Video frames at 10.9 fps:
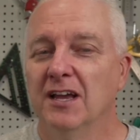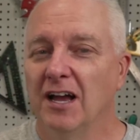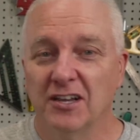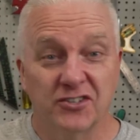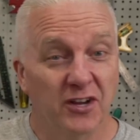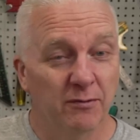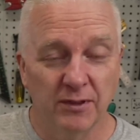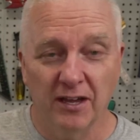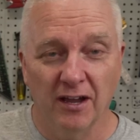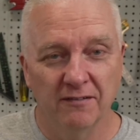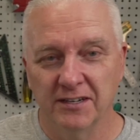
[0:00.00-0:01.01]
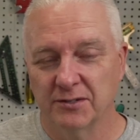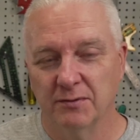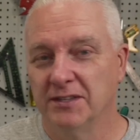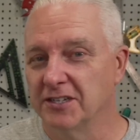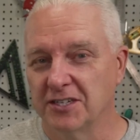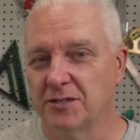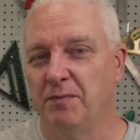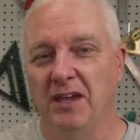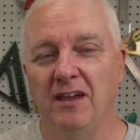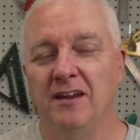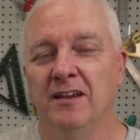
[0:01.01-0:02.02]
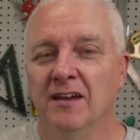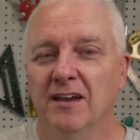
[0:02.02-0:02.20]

I'll start with the obvious one, the speed.